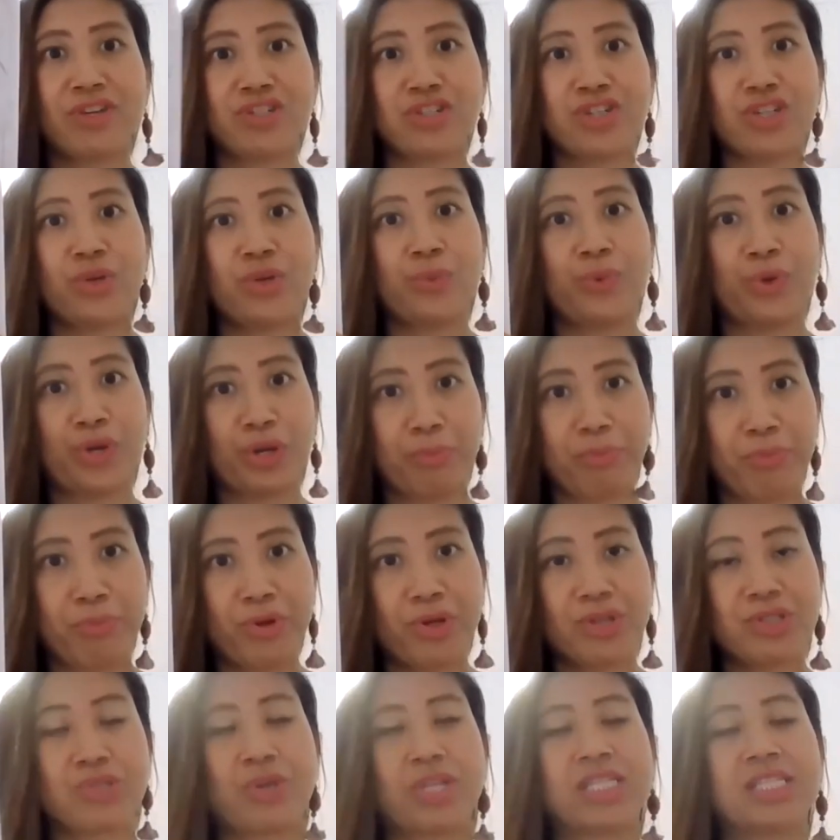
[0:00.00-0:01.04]
visioning
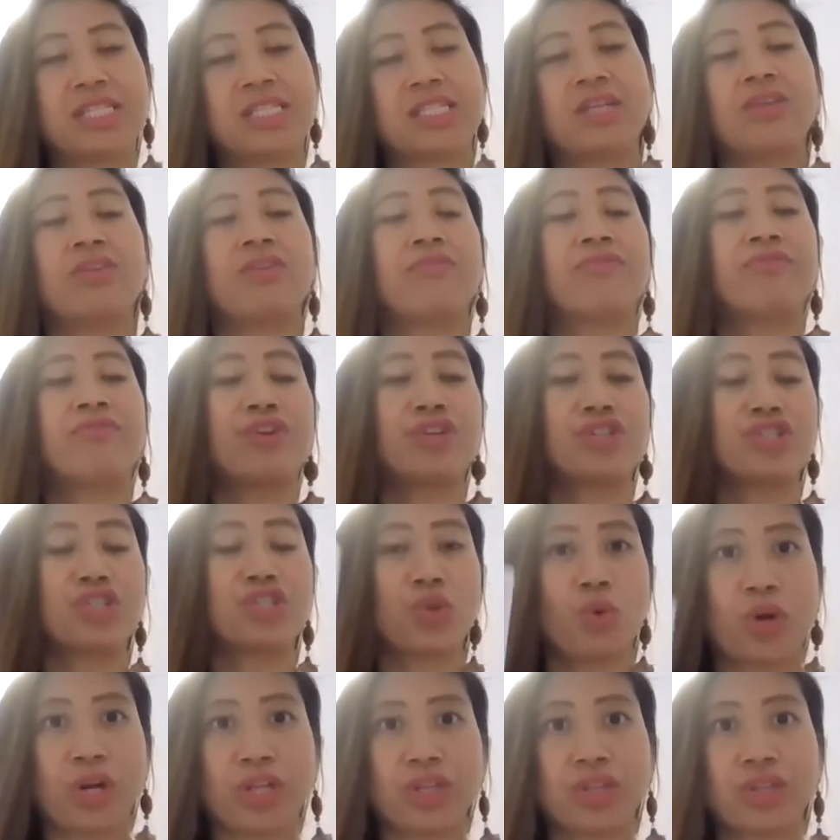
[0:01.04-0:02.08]
workbook. So it's still the first
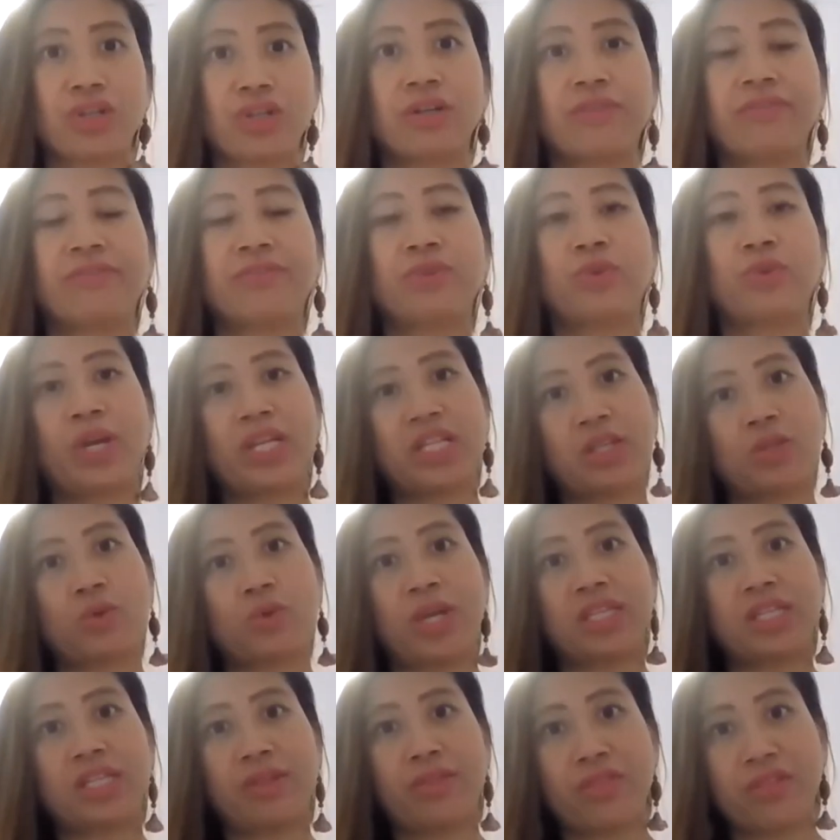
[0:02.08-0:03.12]
quarter of
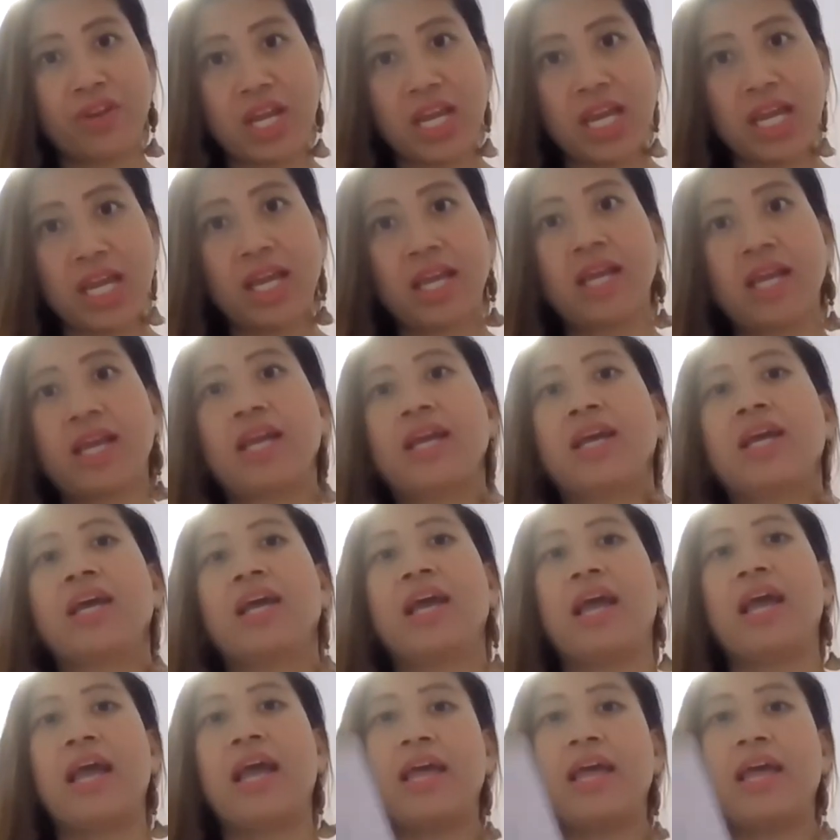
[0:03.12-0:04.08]
2023.